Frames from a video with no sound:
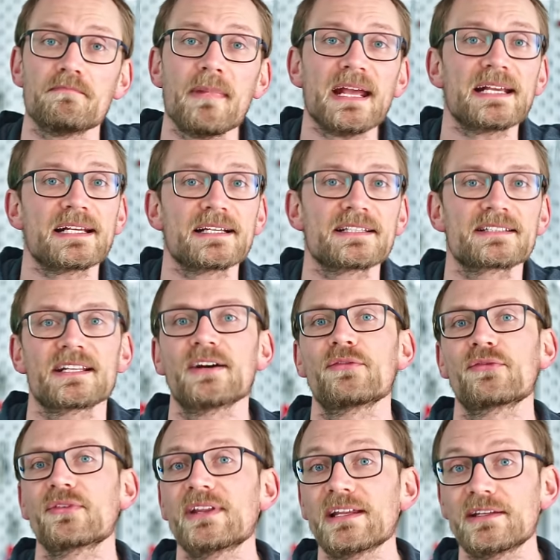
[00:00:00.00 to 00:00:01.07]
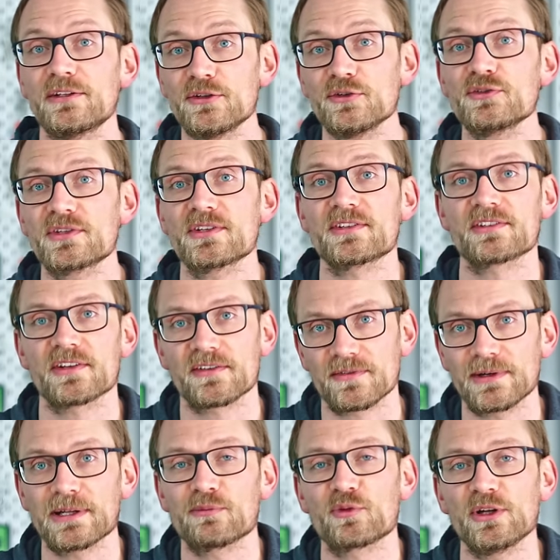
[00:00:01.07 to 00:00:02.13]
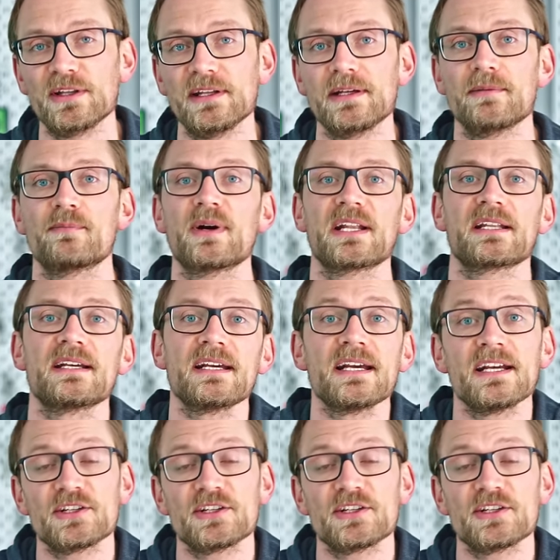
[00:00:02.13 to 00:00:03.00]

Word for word: making stuff that uses 3D printing, but